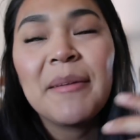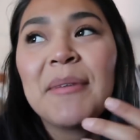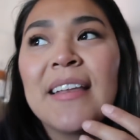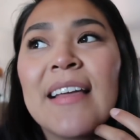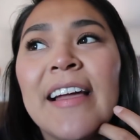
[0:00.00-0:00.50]
I
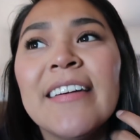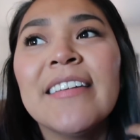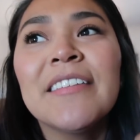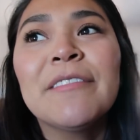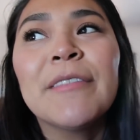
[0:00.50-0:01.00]
mean, I
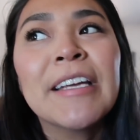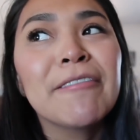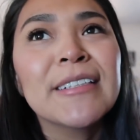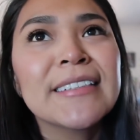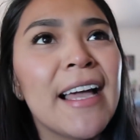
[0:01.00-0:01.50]
know it
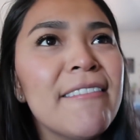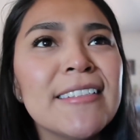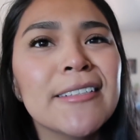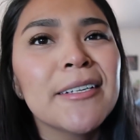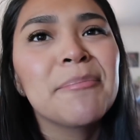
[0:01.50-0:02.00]
was I
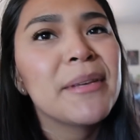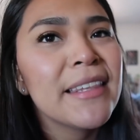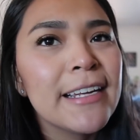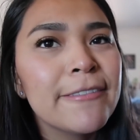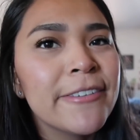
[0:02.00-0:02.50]
wasn't trying to be
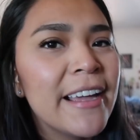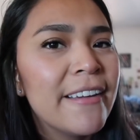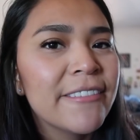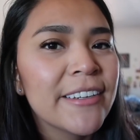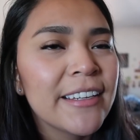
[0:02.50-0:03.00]
there
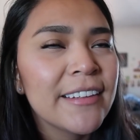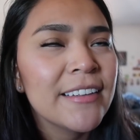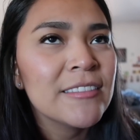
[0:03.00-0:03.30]
forever either.